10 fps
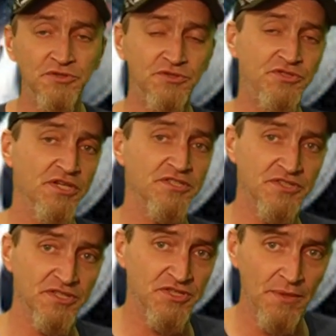just
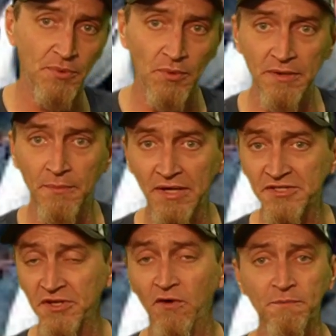to separate
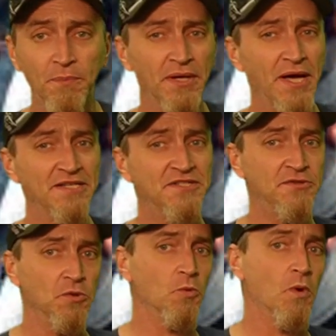myself, but I
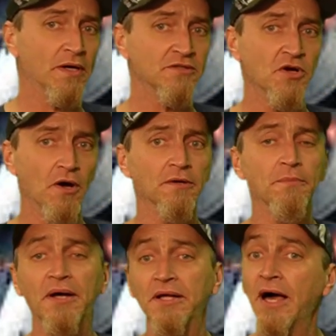still want to talk
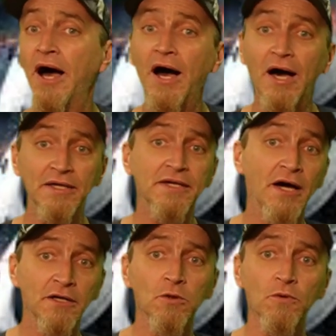about an
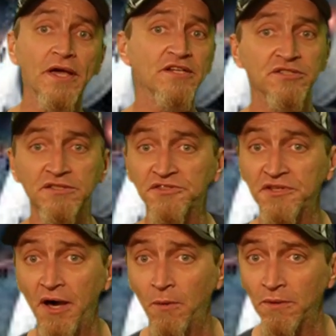iconic location in
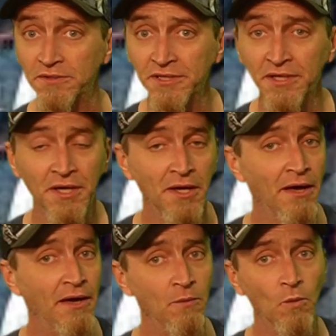Star Wars.
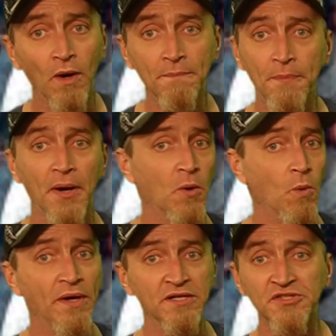And what better
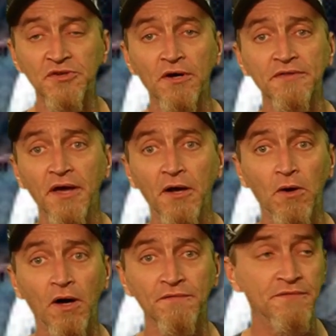way to start that
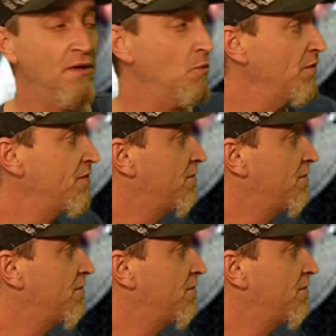off than with